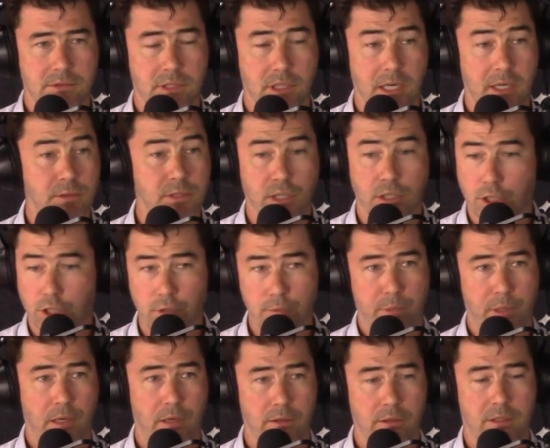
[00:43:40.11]
And he was a good
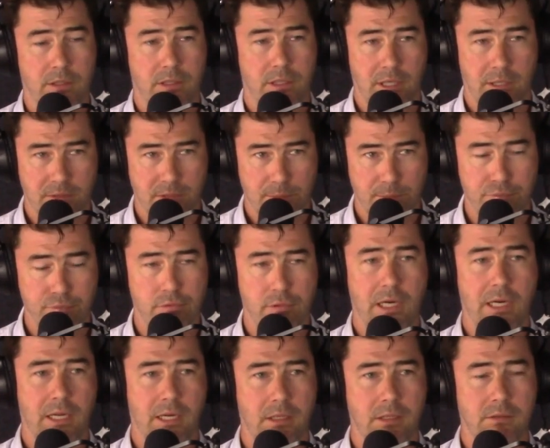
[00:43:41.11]
bloke and he was a
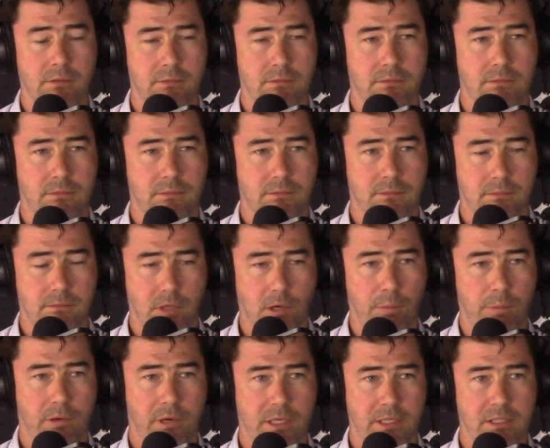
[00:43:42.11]
brilliant
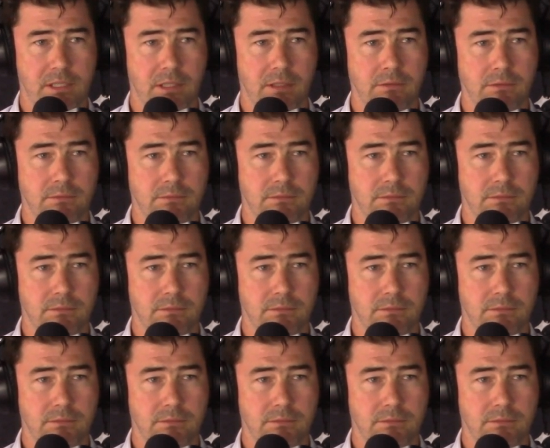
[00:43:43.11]
operator.